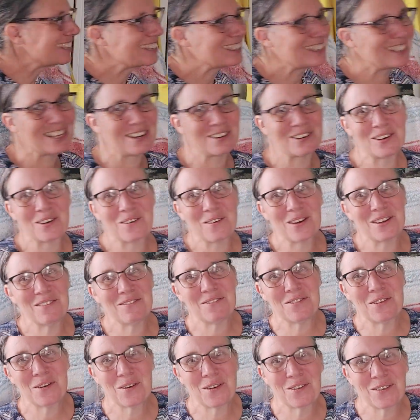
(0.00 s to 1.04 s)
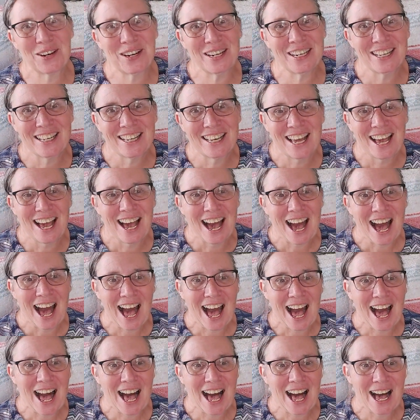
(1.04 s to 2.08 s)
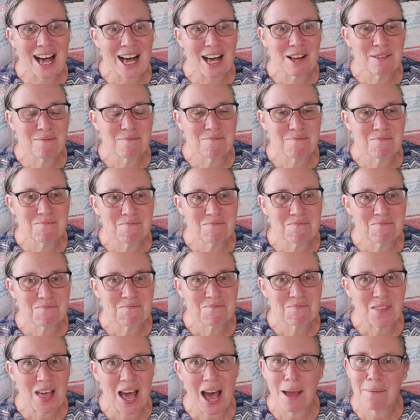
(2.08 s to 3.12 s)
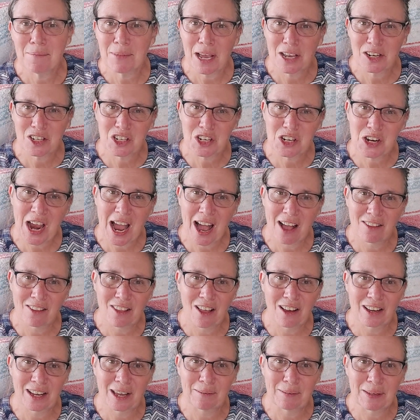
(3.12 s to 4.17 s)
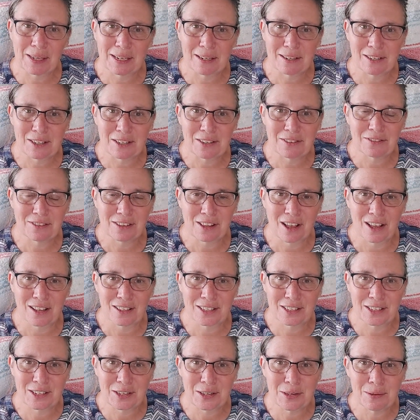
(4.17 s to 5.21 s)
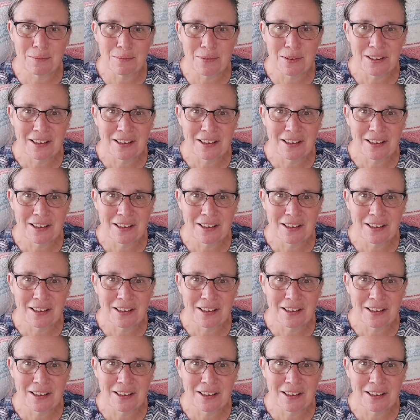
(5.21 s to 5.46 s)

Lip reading: So going forward, I'm not sure how long I'm going to do Flosstube.